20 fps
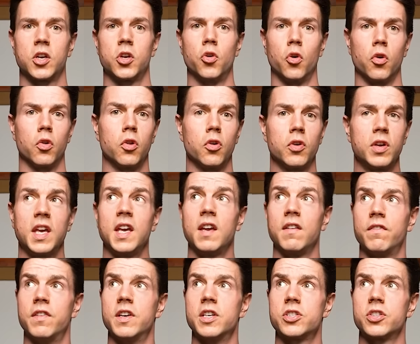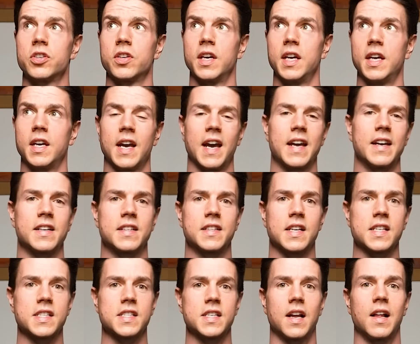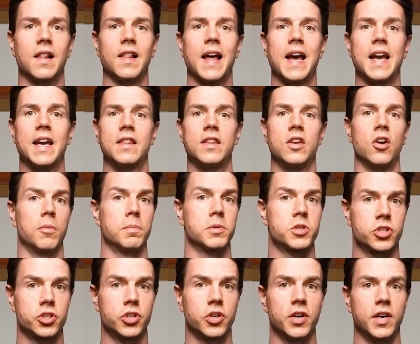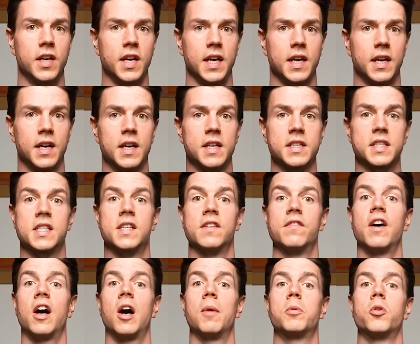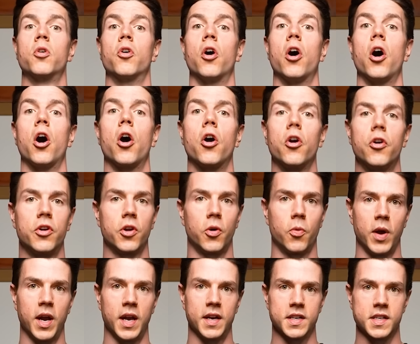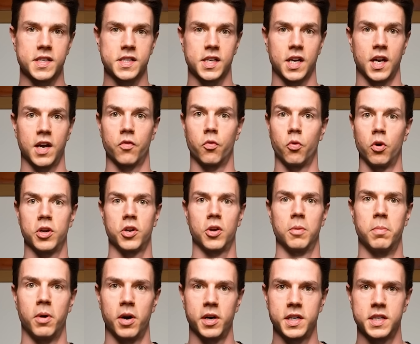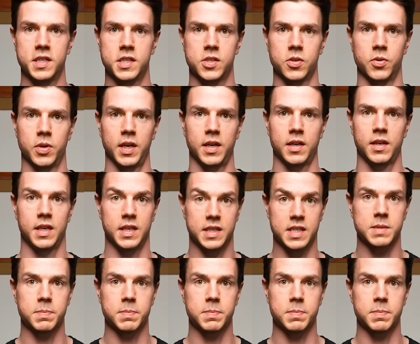you're looking visually and it doesn't allow you the opportunity to develop your own awareness of what your body is doing in